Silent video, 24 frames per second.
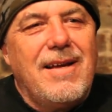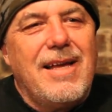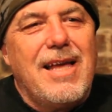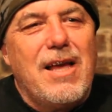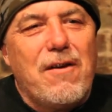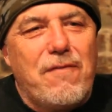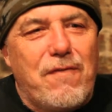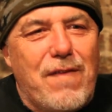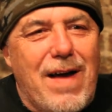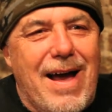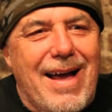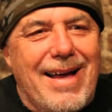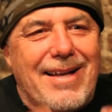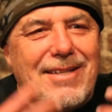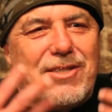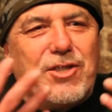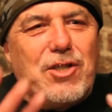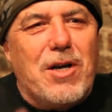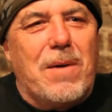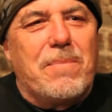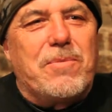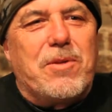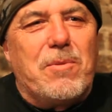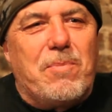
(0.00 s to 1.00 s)
If I had
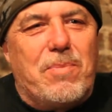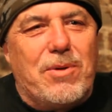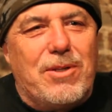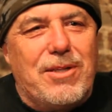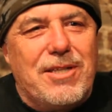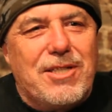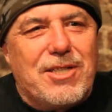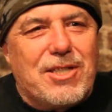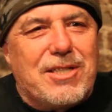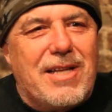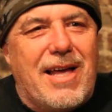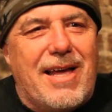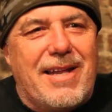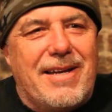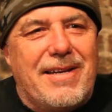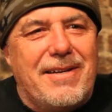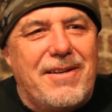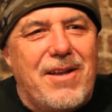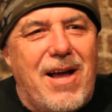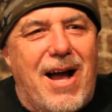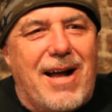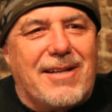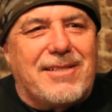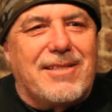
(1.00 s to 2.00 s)
jumped the police line
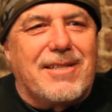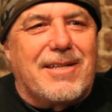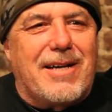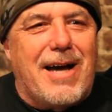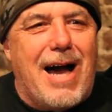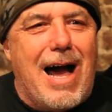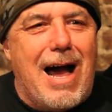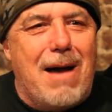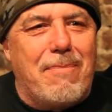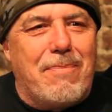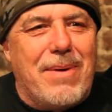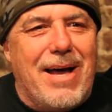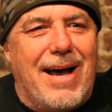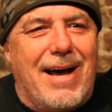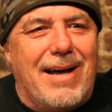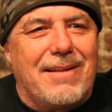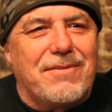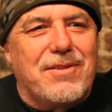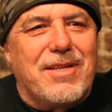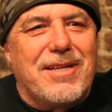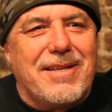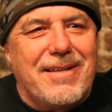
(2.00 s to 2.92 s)
and knocked a cop out,